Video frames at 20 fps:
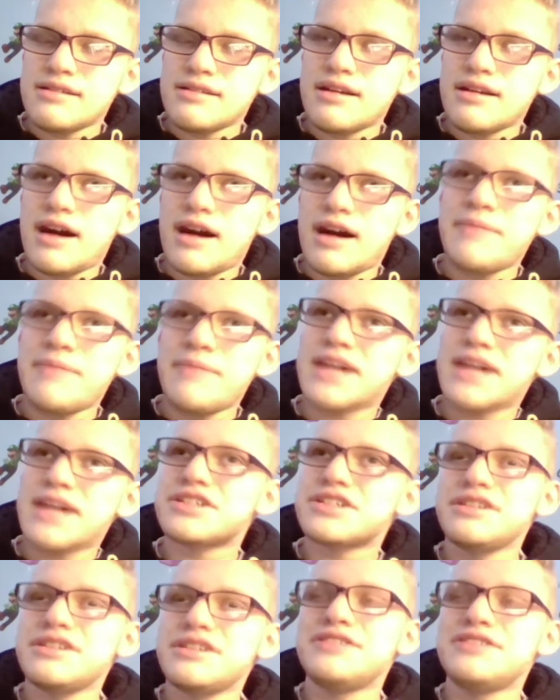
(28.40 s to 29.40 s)
I'm
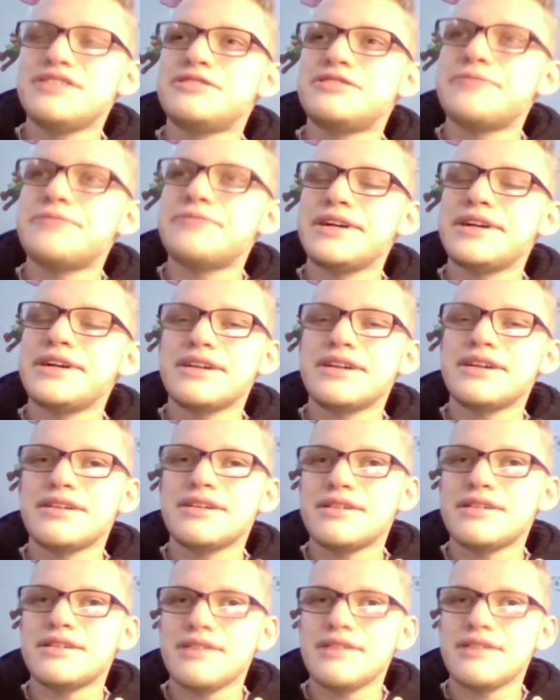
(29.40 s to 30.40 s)
actually
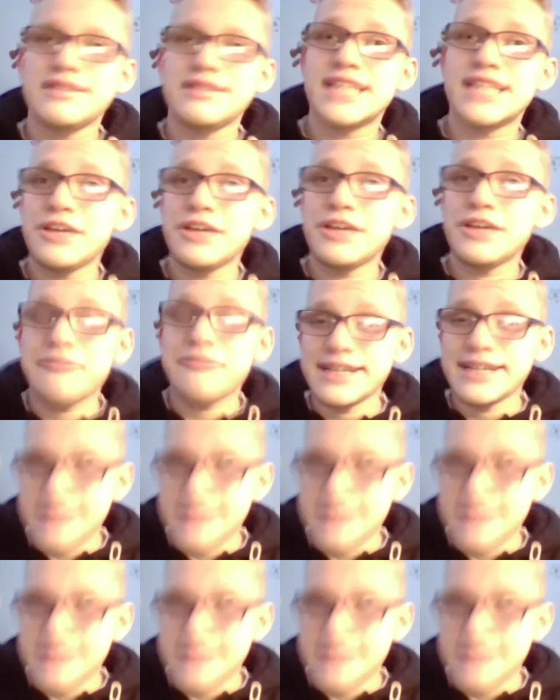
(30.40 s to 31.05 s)
continuing